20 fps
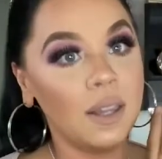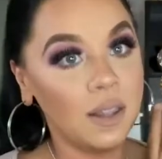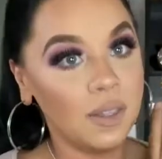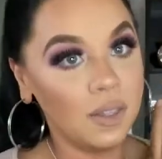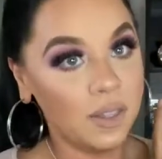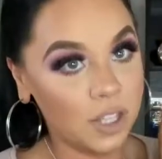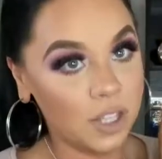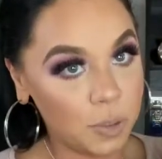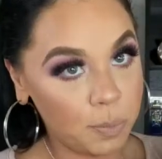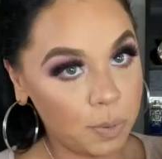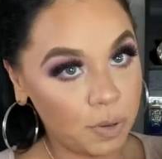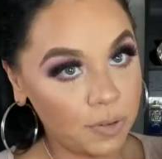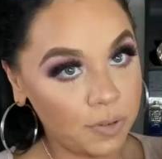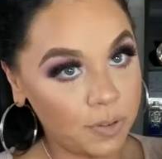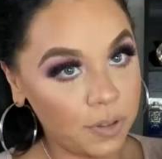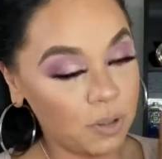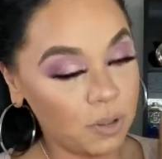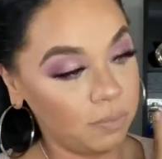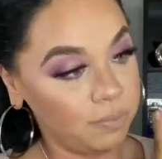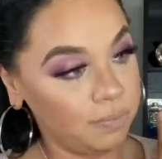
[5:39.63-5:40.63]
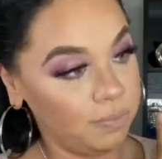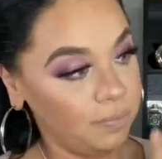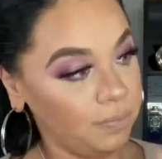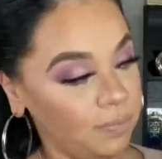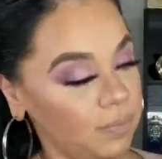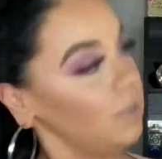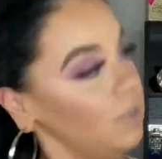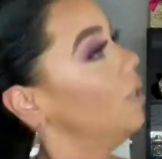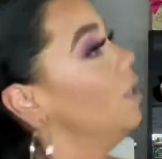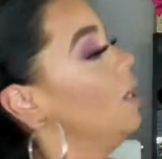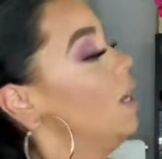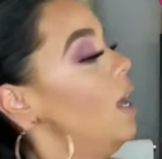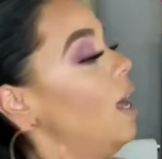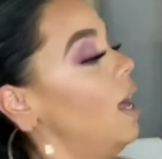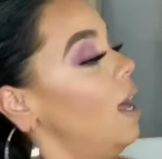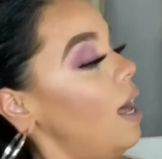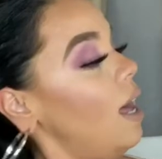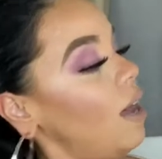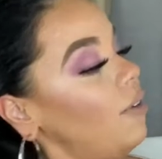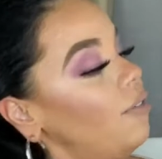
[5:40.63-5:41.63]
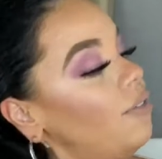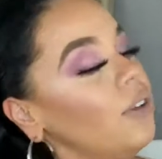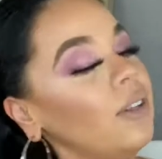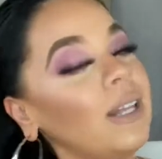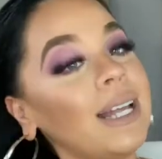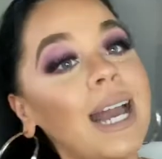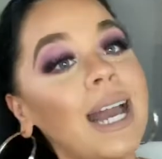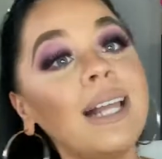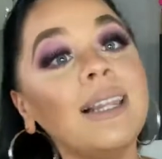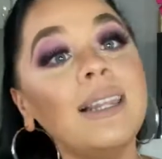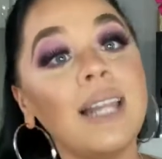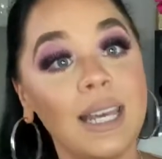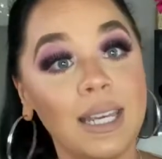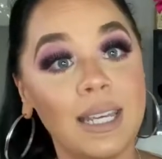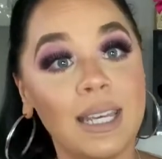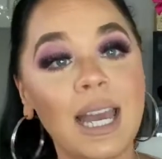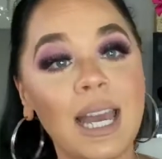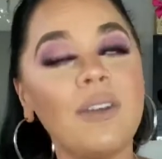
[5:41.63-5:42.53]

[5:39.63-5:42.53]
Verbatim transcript: this perfume, I feel like I like it.